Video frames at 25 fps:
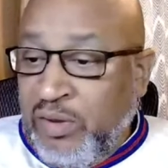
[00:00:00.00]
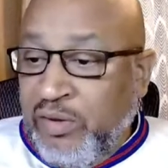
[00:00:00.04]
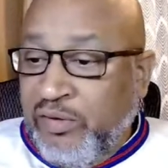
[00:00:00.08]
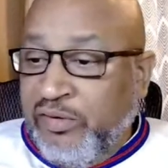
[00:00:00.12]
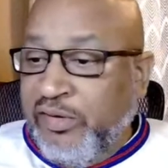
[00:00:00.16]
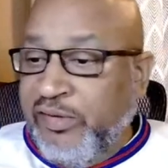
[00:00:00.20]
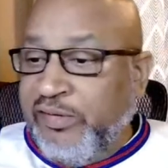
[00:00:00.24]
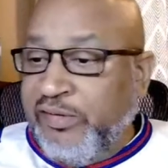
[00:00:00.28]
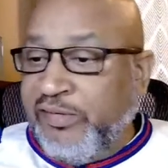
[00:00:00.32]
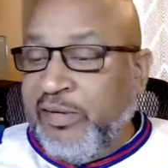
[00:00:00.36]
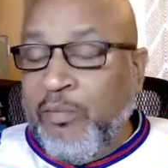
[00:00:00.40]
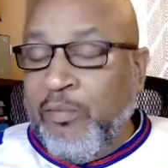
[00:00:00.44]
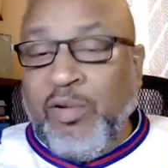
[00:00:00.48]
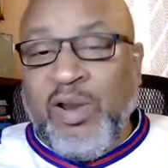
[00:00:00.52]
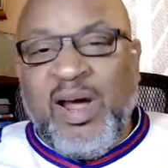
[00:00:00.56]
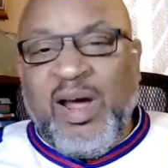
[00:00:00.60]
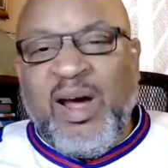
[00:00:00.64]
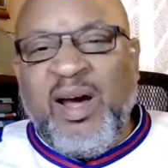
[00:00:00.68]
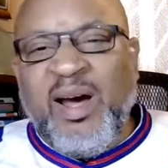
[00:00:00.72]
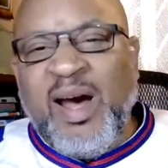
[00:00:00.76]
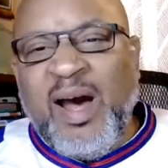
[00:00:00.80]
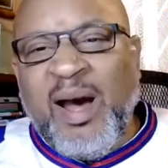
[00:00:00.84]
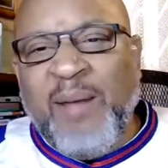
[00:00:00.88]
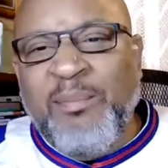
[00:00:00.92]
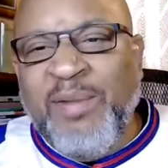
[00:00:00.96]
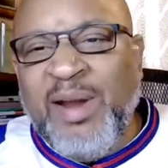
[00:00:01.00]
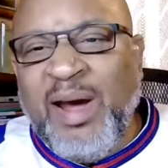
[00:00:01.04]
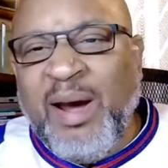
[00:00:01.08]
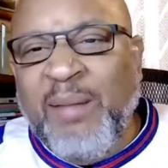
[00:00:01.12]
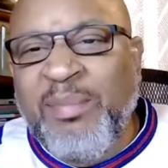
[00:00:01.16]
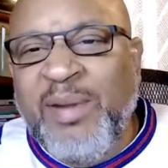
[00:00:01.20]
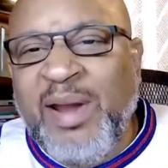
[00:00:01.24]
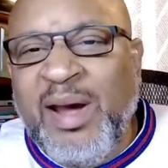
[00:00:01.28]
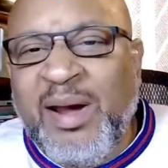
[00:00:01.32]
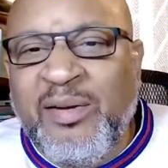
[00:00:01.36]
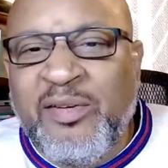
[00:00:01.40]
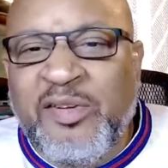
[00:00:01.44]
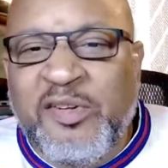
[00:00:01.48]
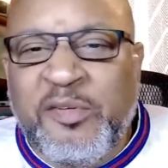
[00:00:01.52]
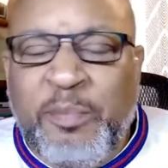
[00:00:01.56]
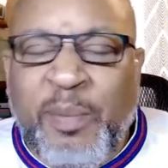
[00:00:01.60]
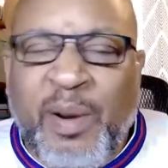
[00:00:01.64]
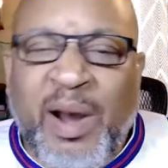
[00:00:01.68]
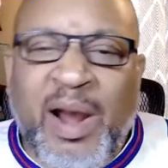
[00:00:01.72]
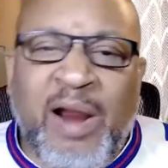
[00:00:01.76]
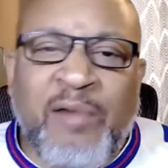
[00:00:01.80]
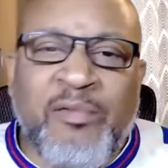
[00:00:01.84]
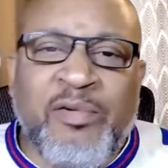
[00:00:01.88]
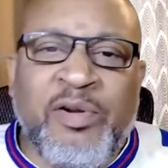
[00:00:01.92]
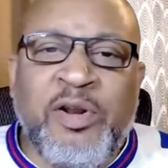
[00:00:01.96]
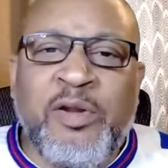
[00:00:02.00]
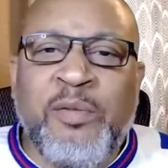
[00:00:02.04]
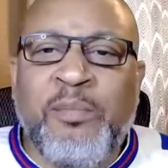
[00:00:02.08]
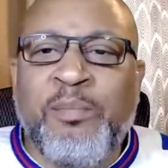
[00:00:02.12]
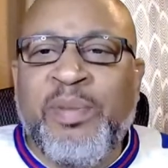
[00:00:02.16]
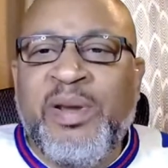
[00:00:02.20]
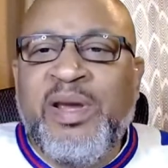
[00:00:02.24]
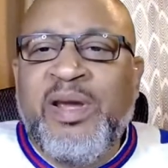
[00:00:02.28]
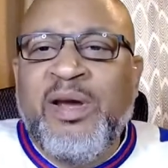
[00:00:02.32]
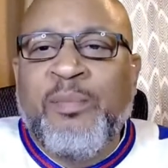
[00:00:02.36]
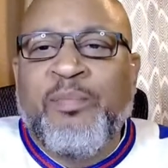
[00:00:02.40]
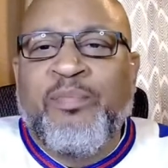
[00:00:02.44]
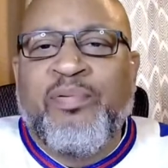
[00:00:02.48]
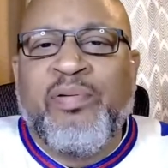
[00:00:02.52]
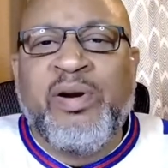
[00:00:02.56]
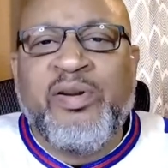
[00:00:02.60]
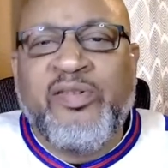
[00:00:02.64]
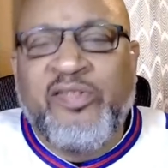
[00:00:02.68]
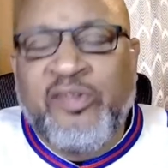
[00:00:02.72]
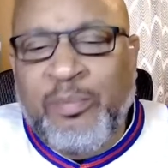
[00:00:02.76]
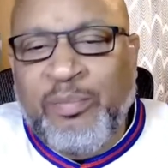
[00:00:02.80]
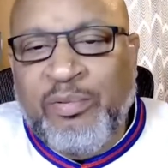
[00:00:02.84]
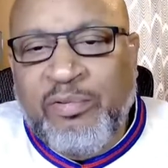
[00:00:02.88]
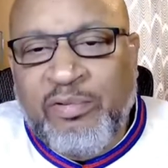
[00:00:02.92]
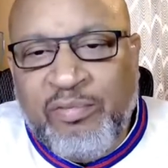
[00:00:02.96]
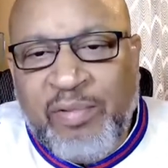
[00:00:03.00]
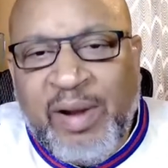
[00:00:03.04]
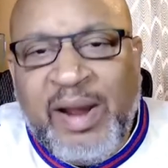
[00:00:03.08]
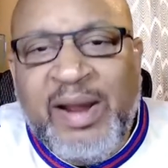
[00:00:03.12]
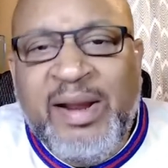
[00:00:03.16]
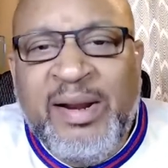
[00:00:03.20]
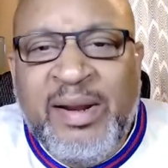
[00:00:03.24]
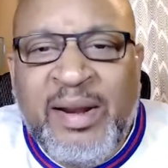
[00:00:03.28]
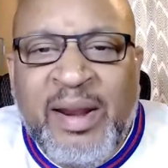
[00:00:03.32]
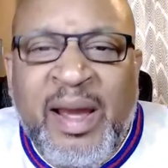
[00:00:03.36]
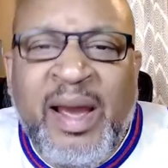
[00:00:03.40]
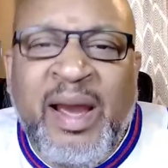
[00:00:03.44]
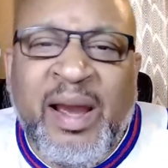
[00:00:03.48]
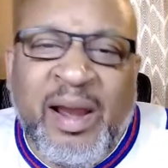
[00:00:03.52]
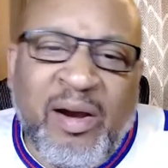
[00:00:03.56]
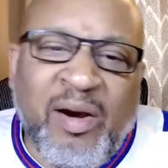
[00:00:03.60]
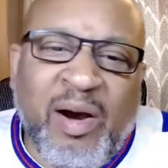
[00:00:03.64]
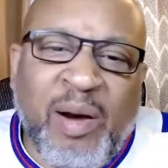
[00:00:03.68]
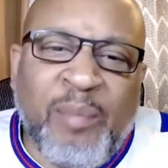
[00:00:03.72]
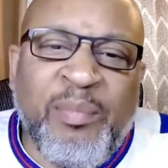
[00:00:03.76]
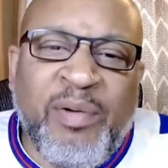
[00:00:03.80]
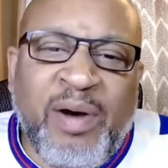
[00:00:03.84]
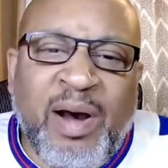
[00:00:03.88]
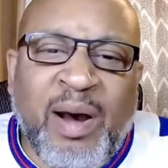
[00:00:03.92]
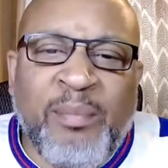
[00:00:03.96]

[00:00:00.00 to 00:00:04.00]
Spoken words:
she said, well, I'm not aspiring to be a principal right now.